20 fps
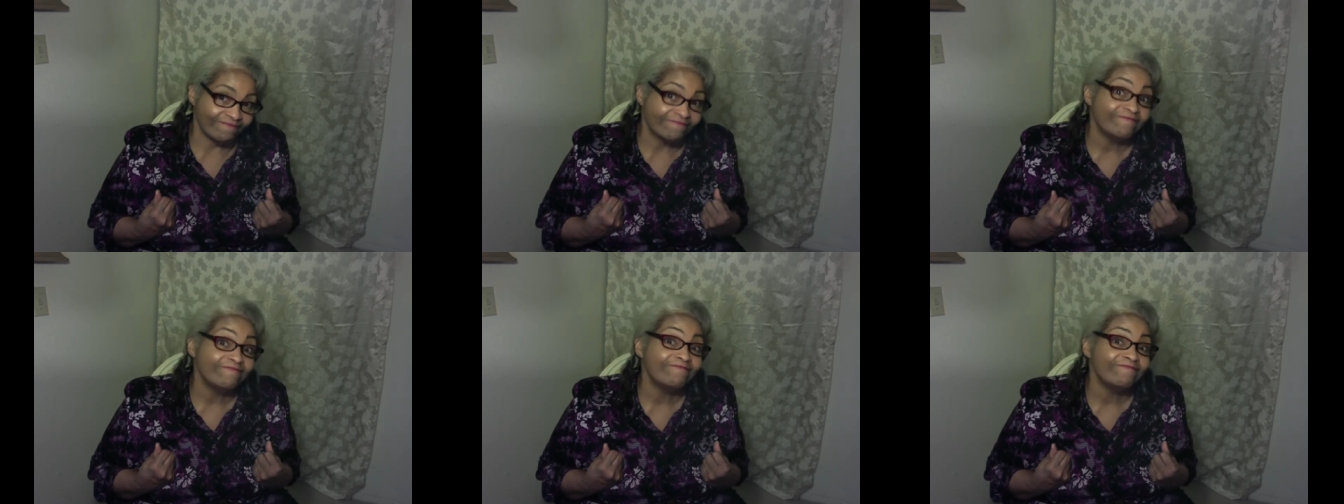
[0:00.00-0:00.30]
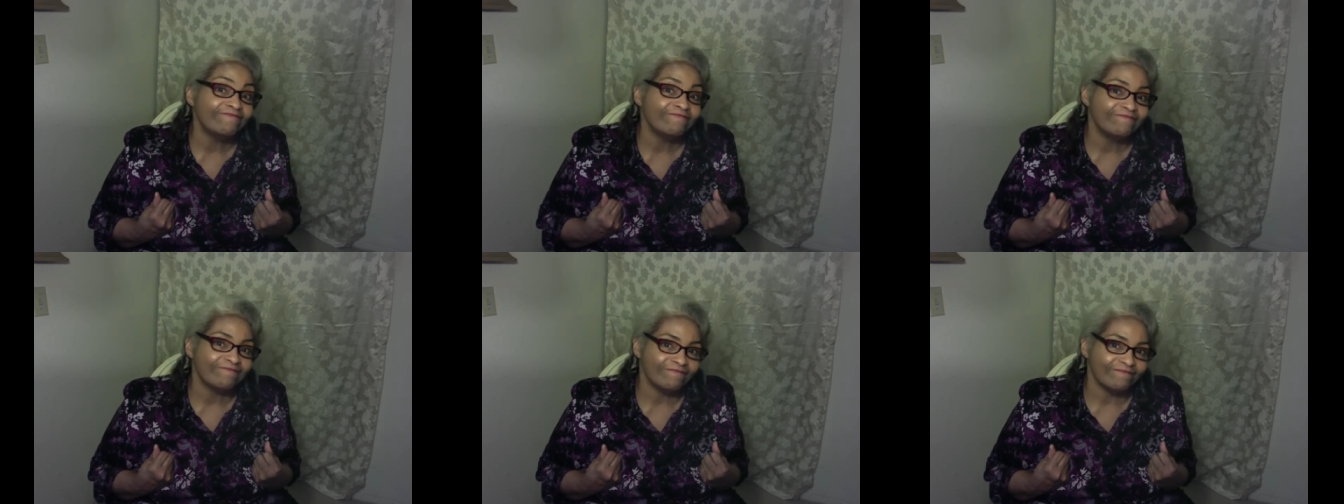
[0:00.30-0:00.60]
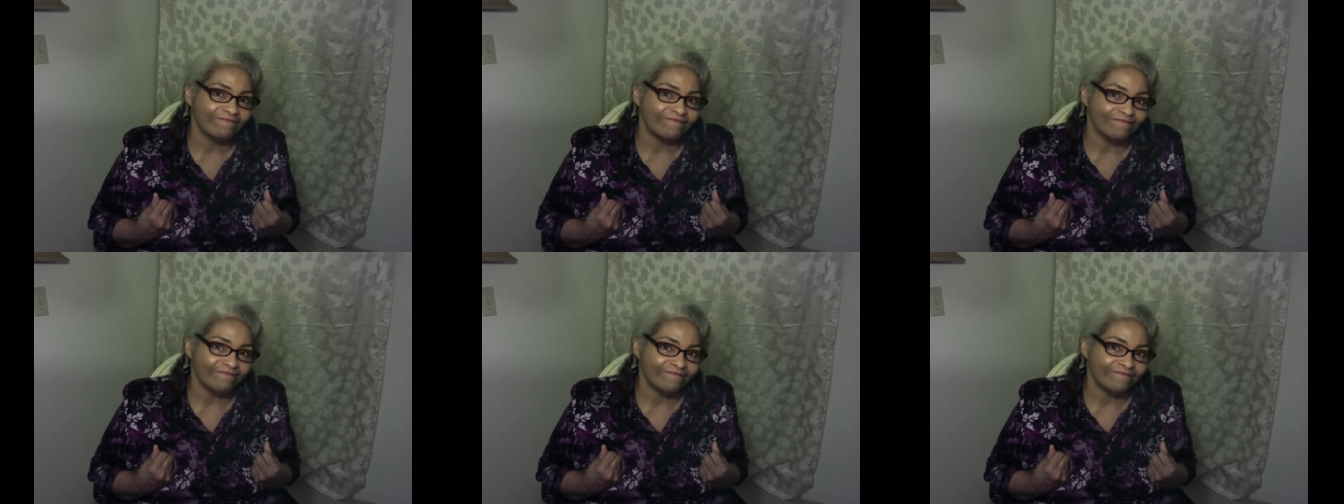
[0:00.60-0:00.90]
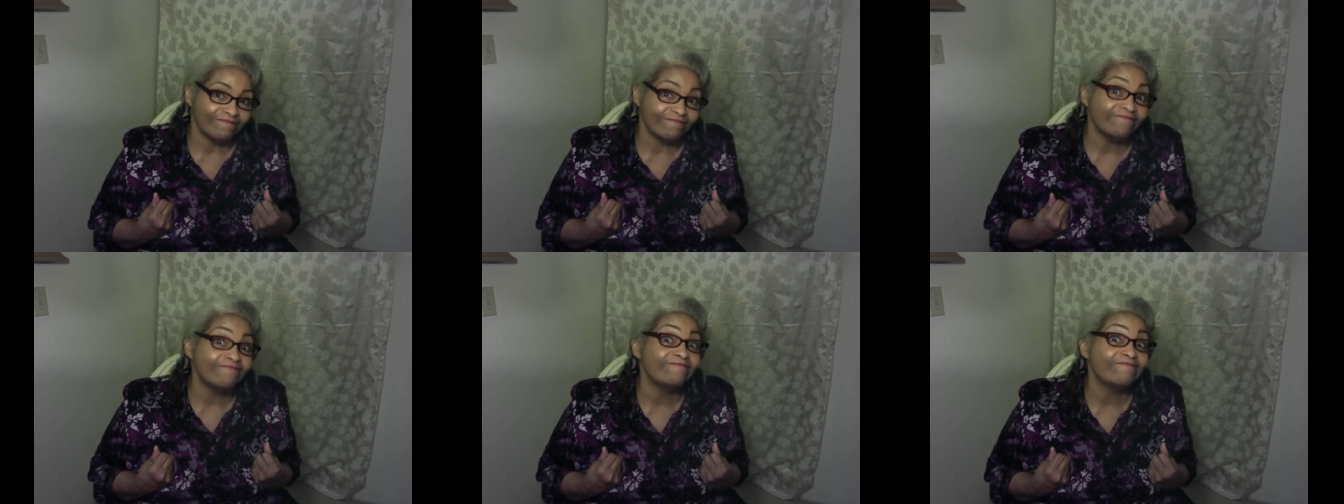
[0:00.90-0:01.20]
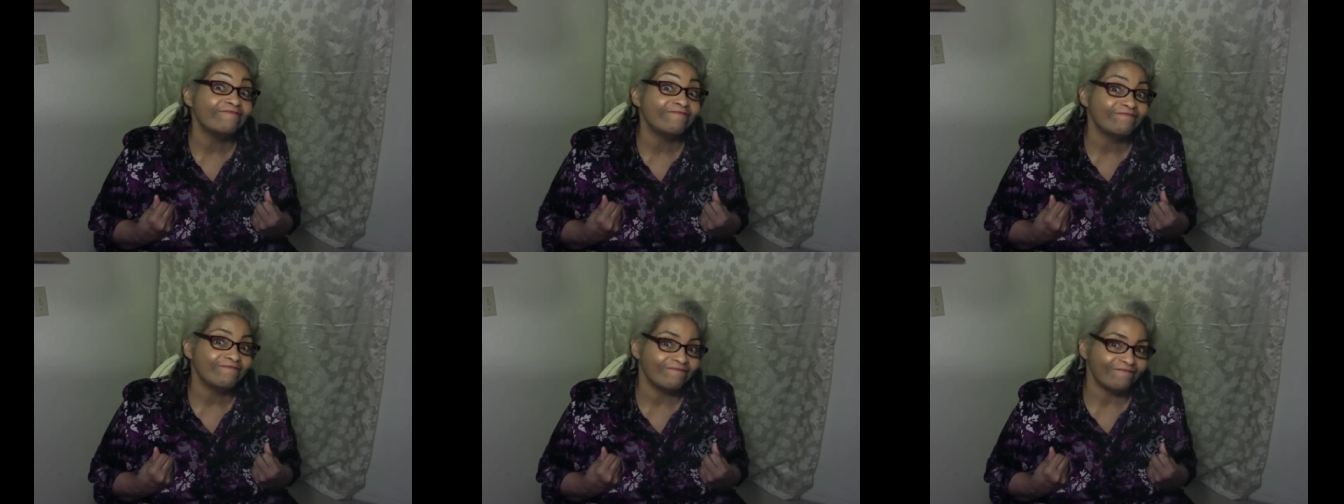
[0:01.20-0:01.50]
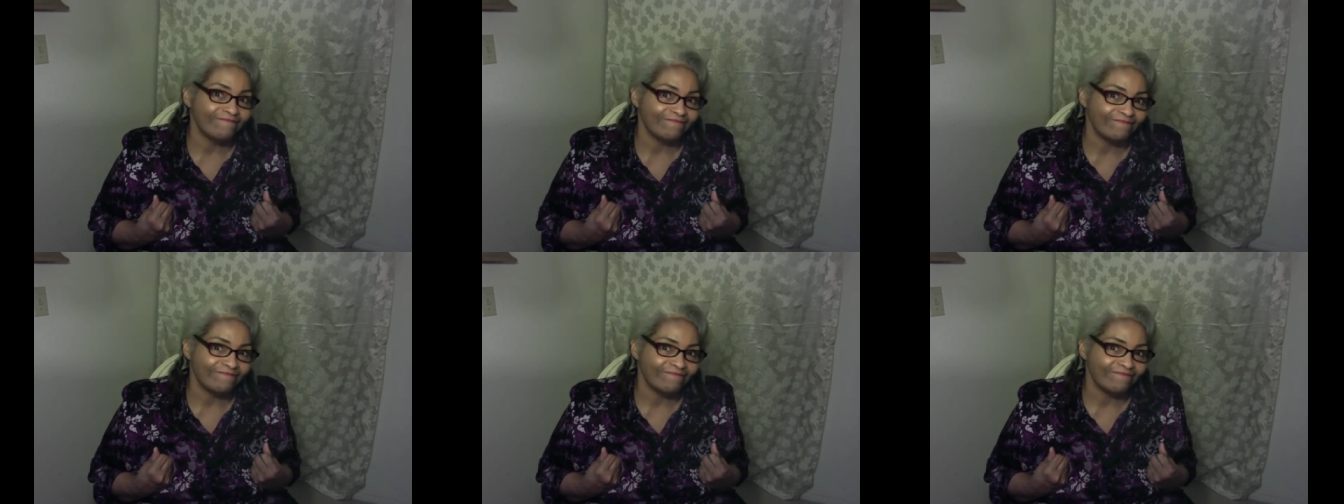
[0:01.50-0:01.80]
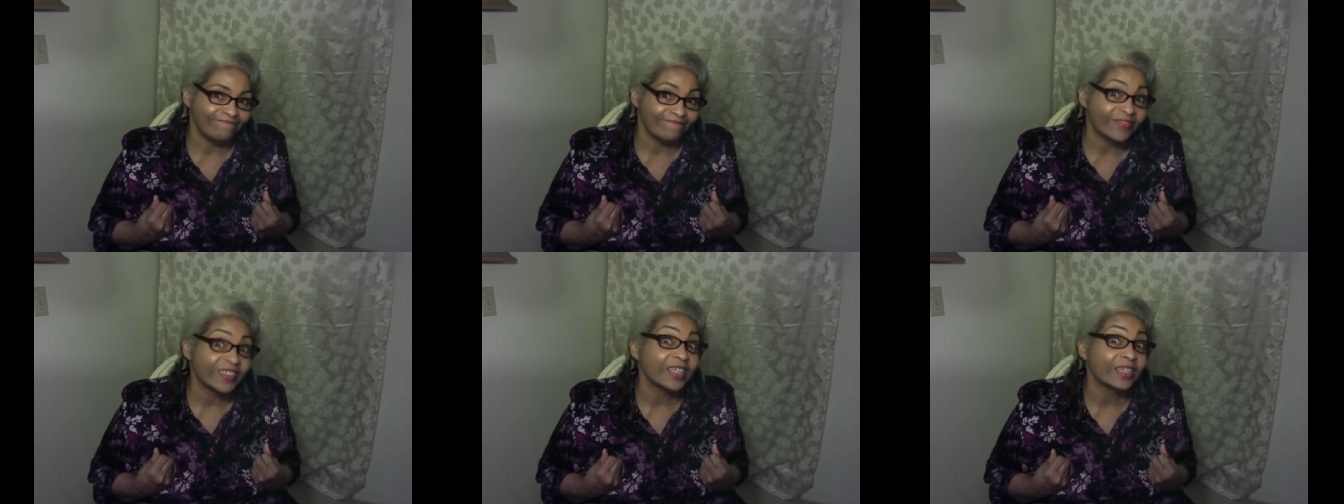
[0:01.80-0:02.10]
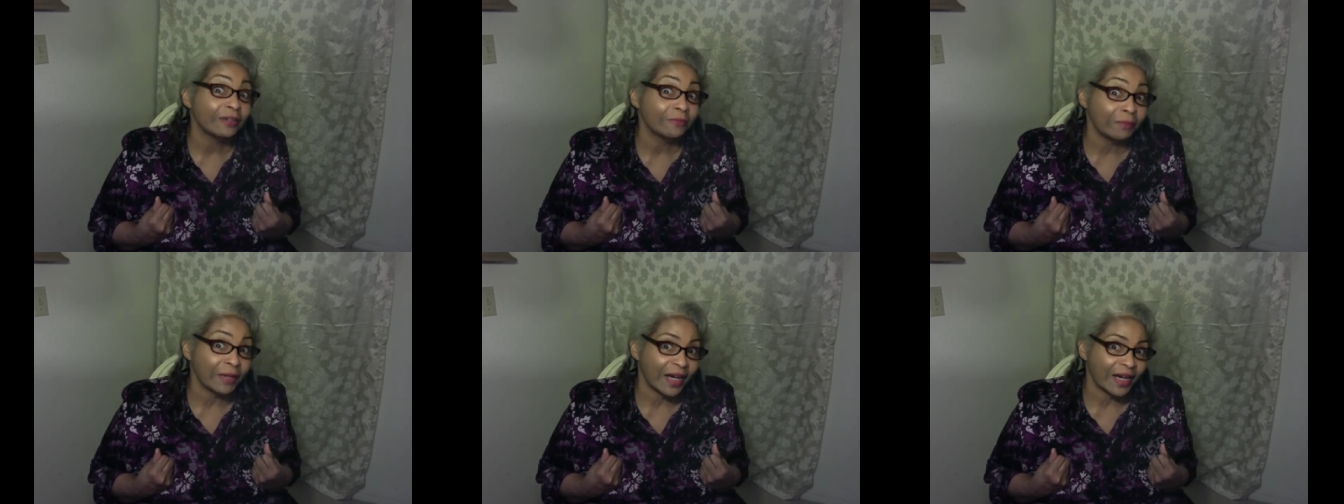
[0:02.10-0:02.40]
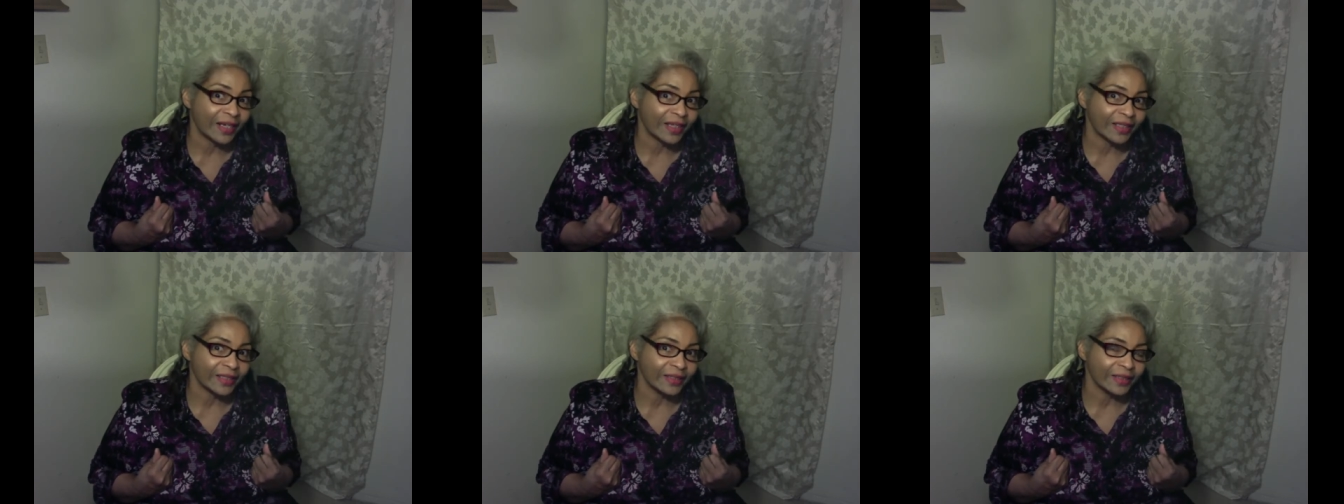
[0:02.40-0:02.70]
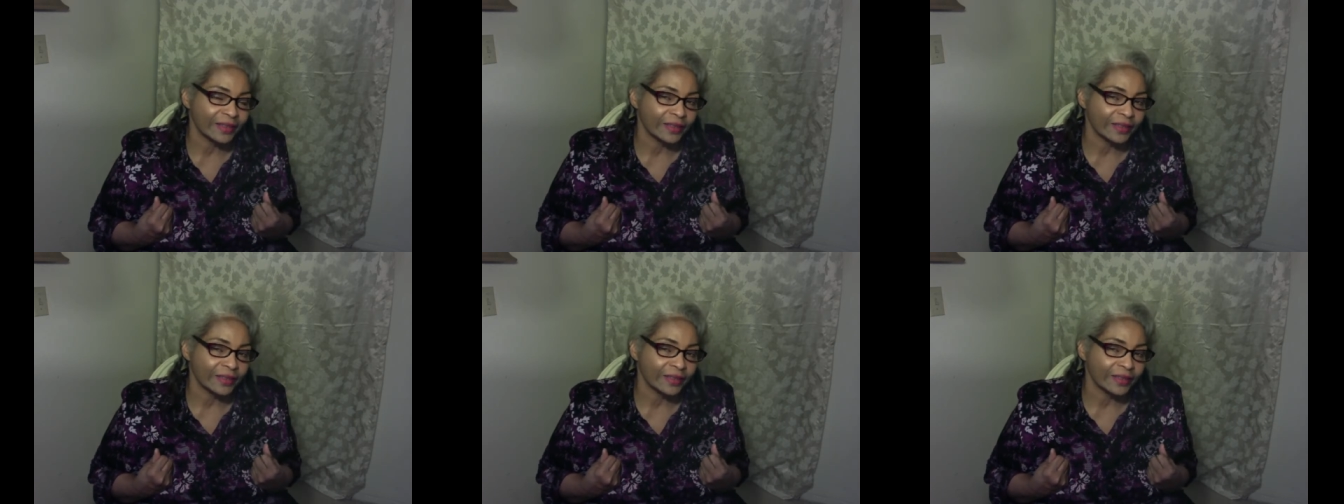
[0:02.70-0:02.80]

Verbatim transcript: Hmm, hmm, think about it.